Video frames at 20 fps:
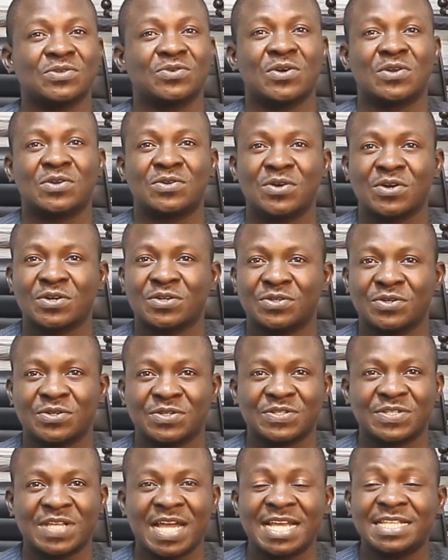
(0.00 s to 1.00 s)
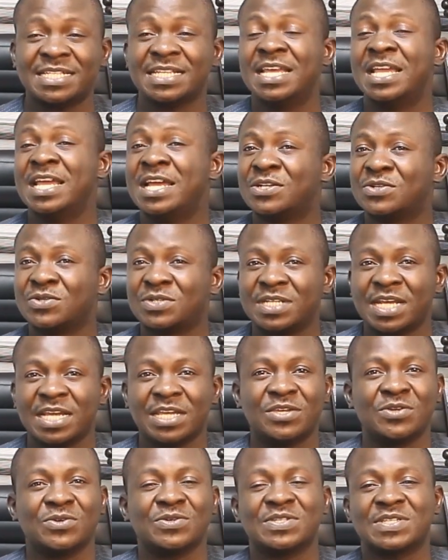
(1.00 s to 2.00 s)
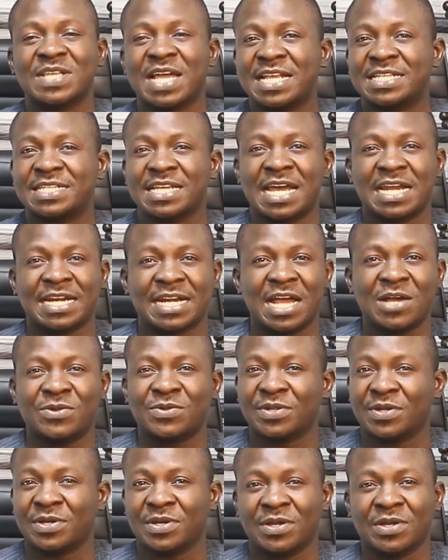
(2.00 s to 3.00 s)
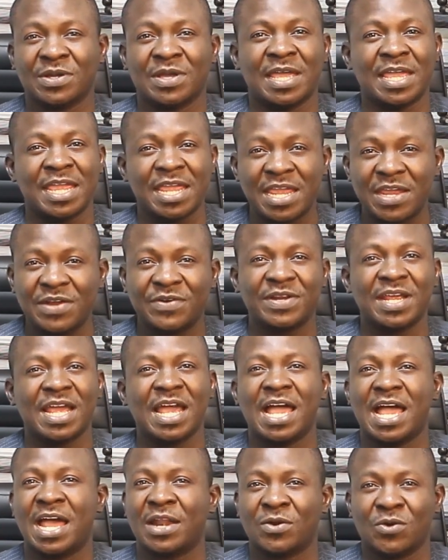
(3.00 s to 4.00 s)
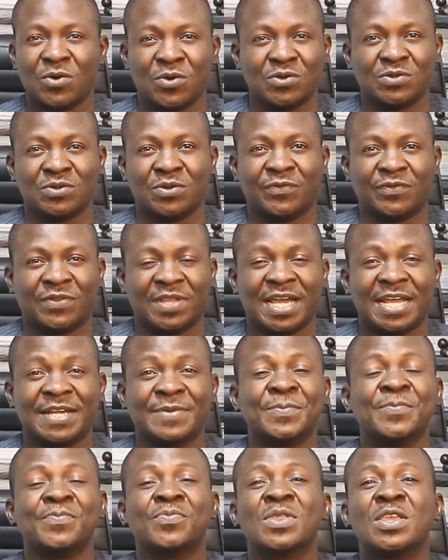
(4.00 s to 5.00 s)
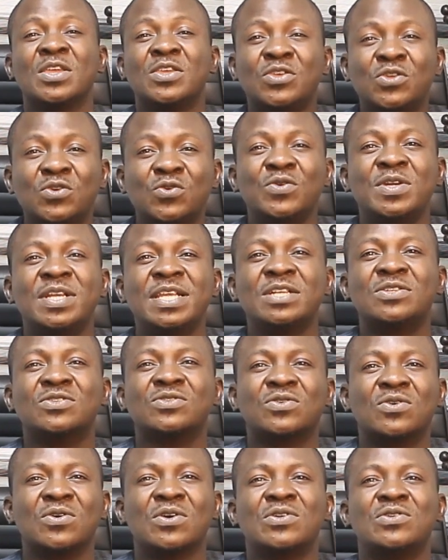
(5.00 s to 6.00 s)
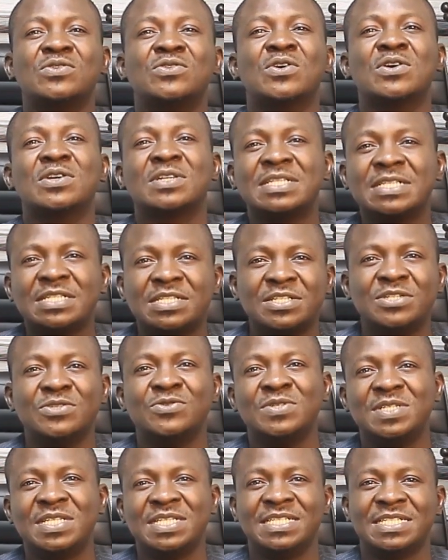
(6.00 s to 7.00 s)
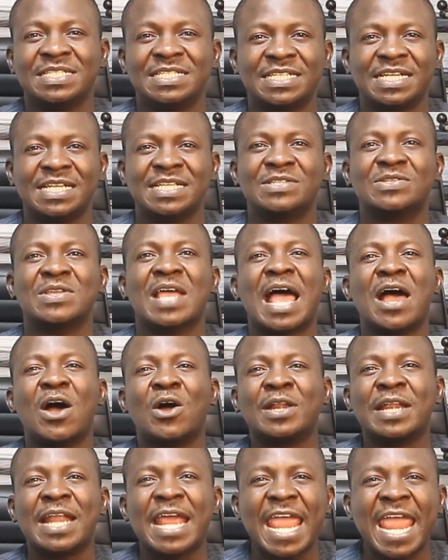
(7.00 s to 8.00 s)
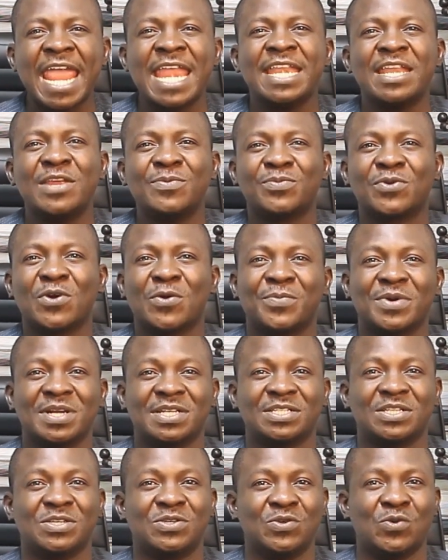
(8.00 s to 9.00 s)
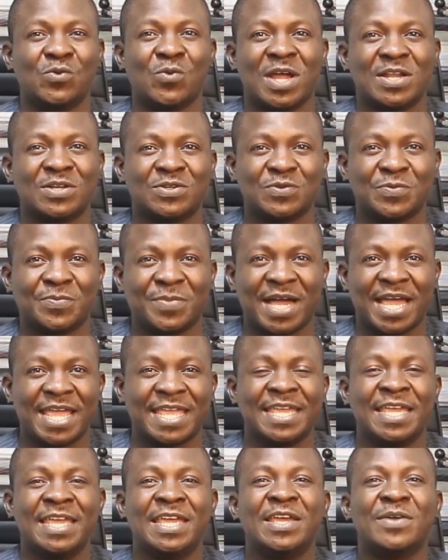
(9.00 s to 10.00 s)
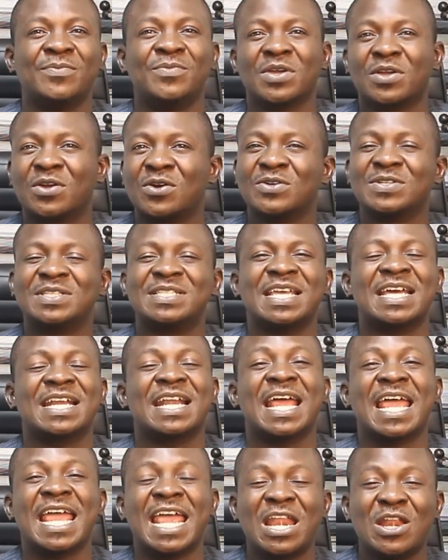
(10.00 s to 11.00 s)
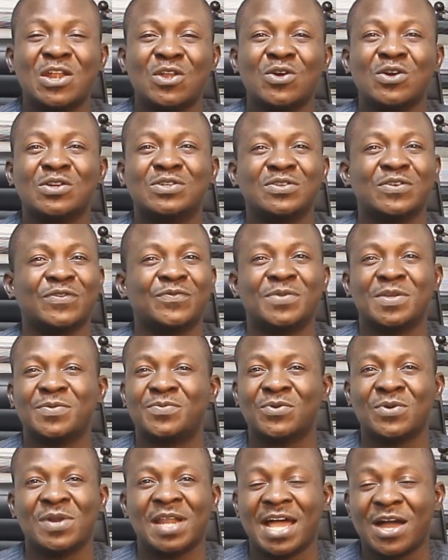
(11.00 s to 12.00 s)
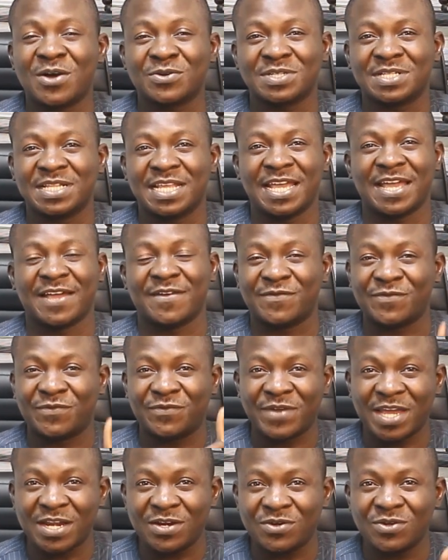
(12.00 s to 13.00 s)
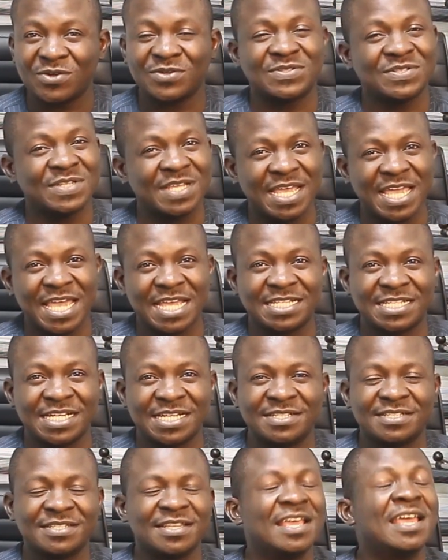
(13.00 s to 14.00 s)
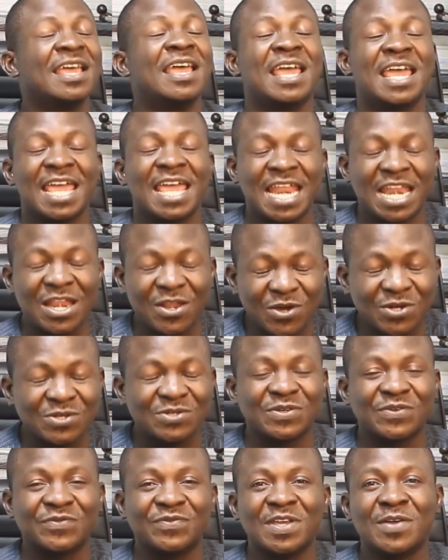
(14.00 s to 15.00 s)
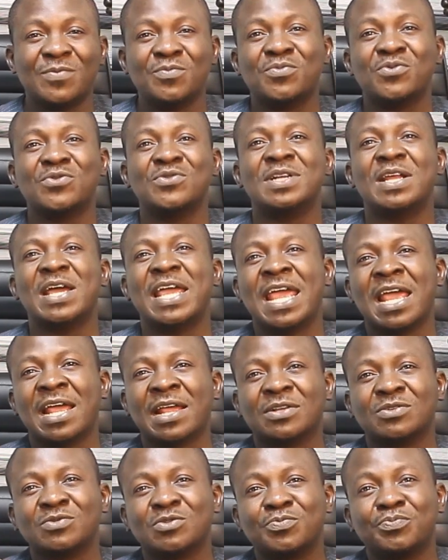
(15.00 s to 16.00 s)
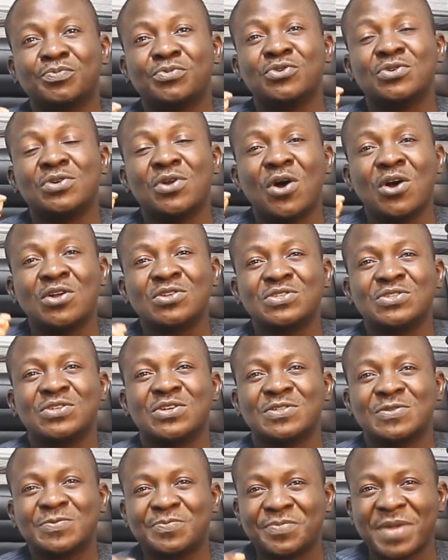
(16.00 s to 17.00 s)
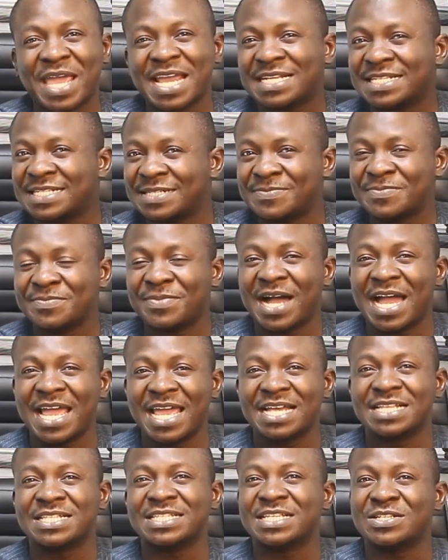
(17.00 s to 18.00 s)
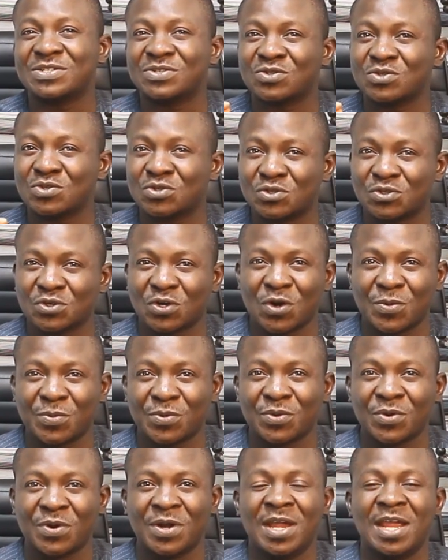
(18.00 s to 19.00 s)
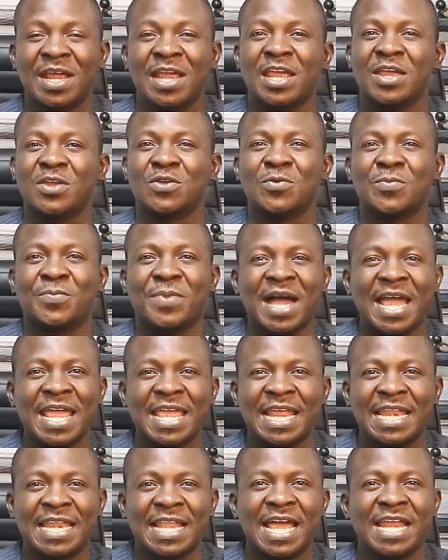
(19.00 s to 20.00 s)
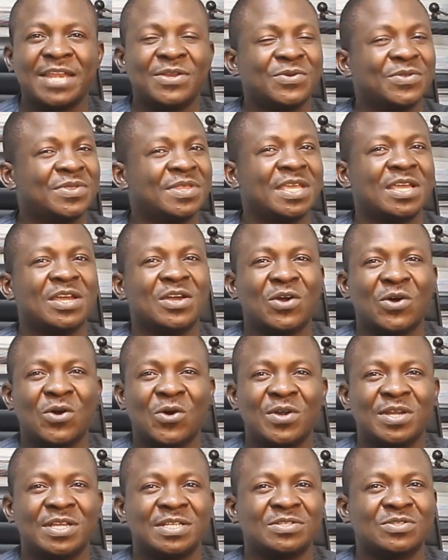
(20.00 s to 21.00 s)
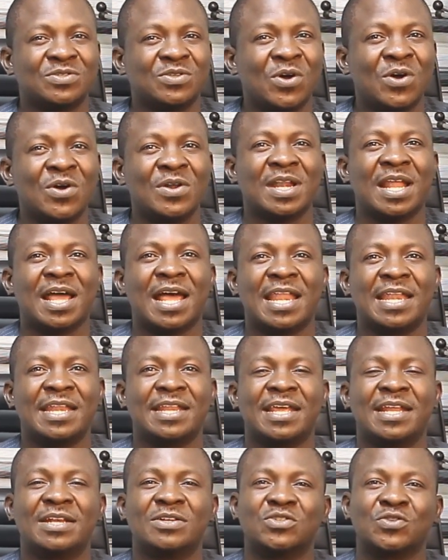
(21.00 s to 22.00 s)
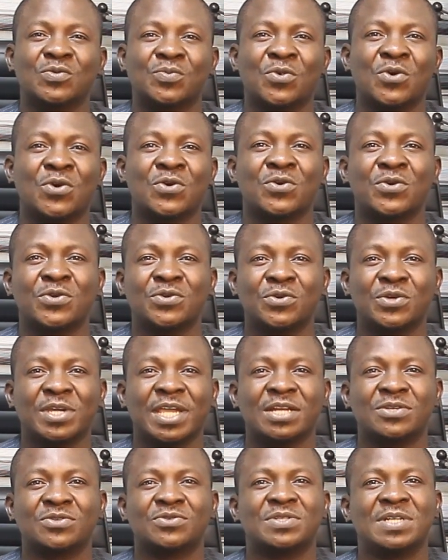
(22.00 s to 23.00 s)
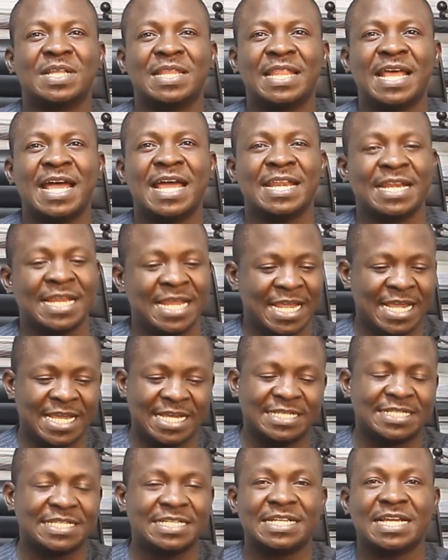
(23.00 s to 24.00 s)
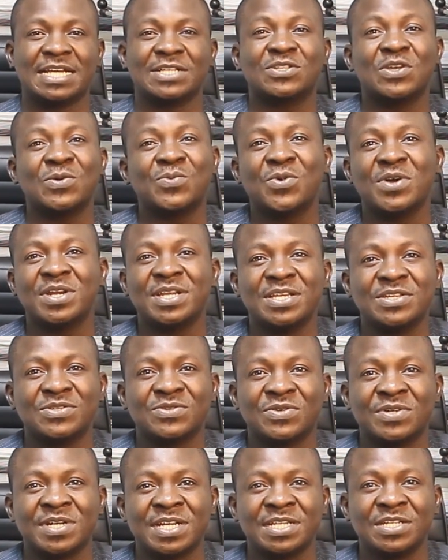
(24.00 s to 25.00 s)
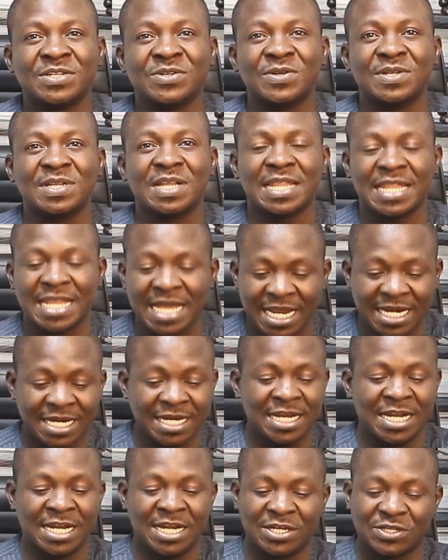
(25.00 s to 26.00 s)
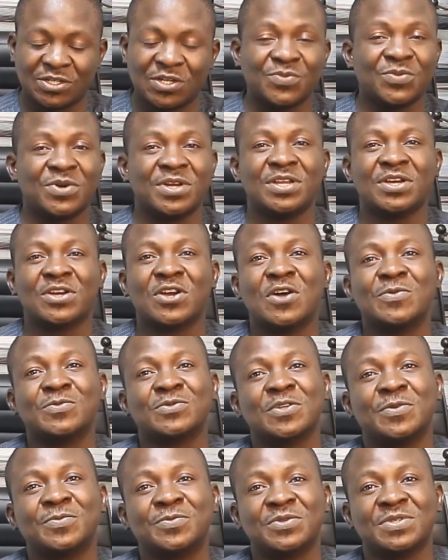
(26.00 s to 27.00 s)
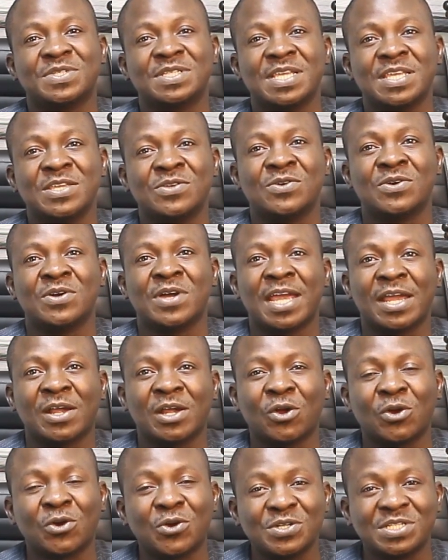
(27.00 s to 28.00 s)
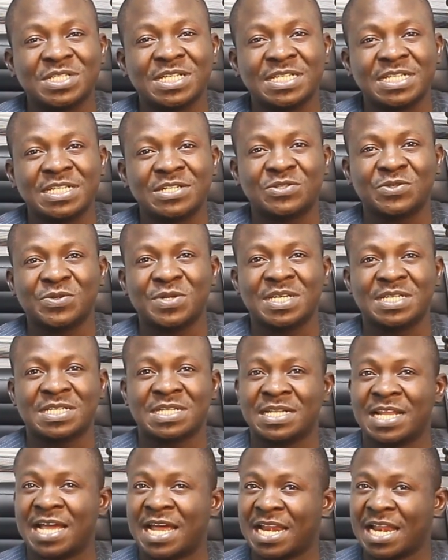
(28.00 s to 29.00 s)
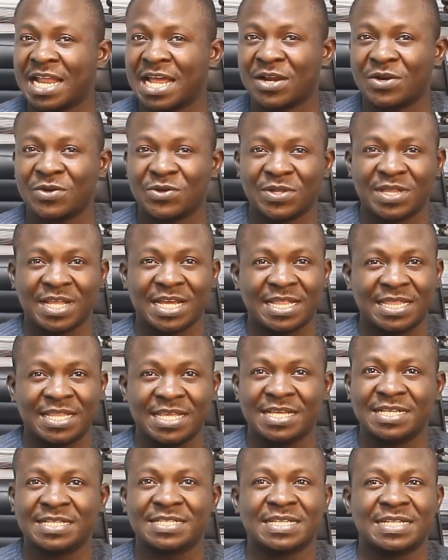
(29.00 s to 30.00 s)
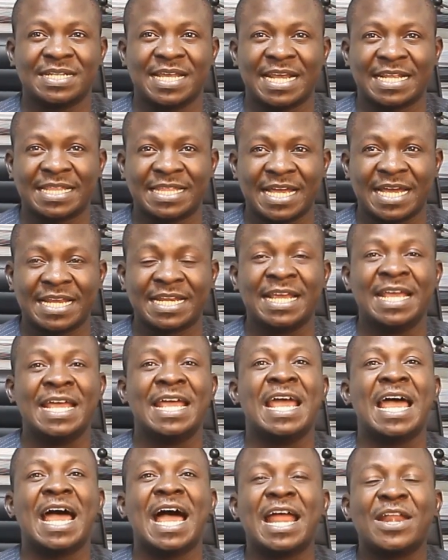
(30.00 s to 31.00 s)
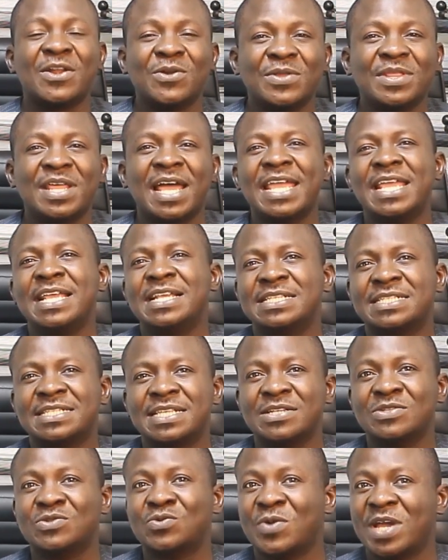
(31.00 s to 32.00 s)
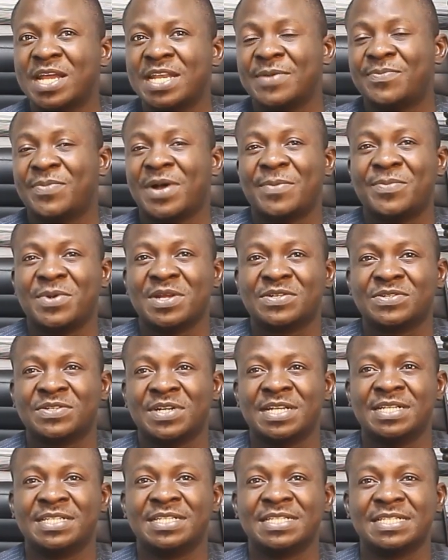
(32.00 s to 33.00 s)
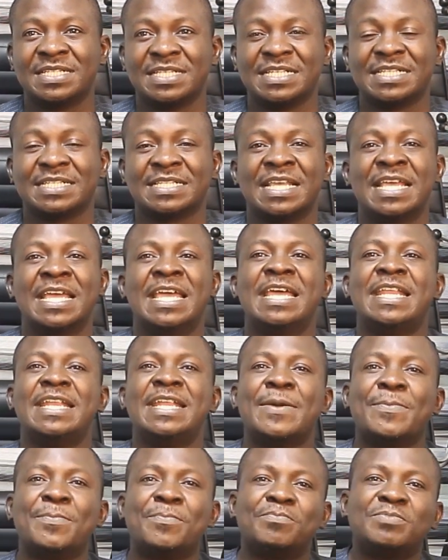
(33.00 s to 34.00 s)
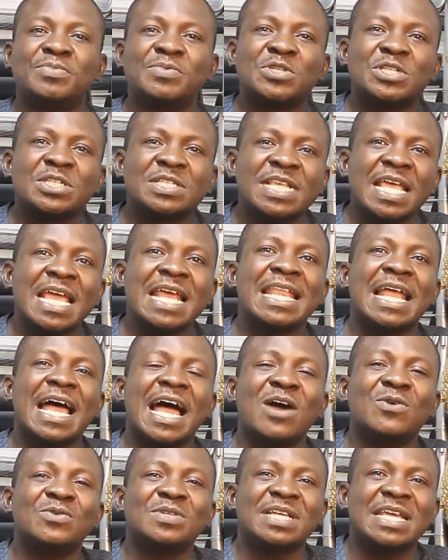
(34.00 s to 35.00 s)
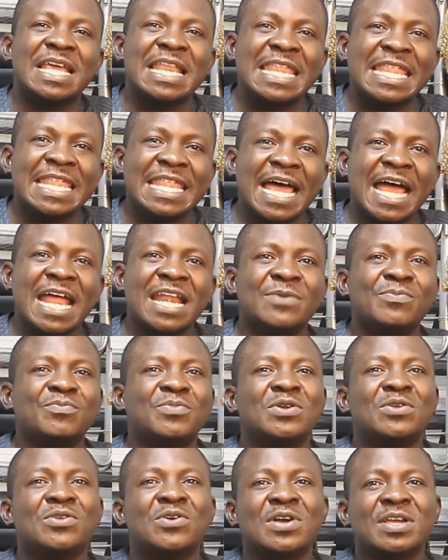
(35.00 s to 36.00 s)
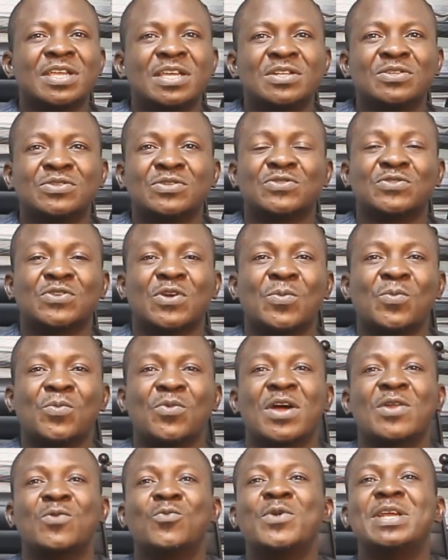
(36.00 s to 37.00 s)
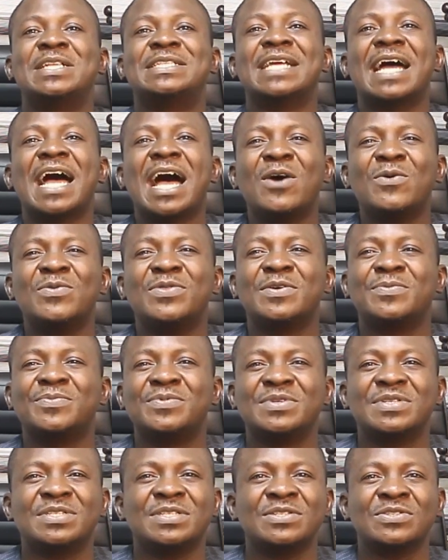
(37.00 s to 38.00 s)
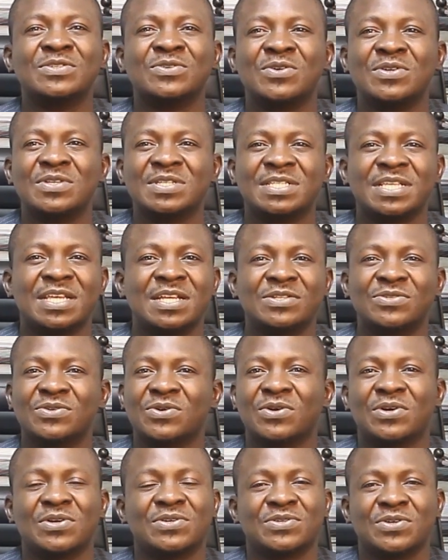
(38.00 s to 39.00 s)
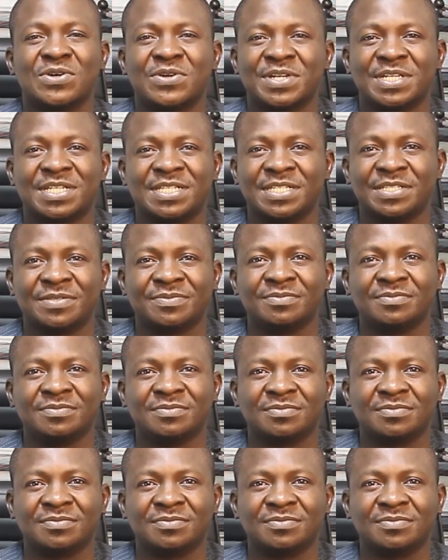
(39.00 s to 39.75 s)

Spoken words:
to conduct your search, to take your search around the area and all of that. You need to conduct due diligence on any property you want to buy, because there are a lot of people out there, vendors, agents, a lot of them put unsuspecting buyers into trouble. You buy a land, you think all is done, and then tomorrow you get to the land, it's either somebody is already on the land, somebody comes up to say you're encroaching into his land, and other things like that. Another instance where they perpetrate this is they sell out a land belonging to someone without the person's consent or authority.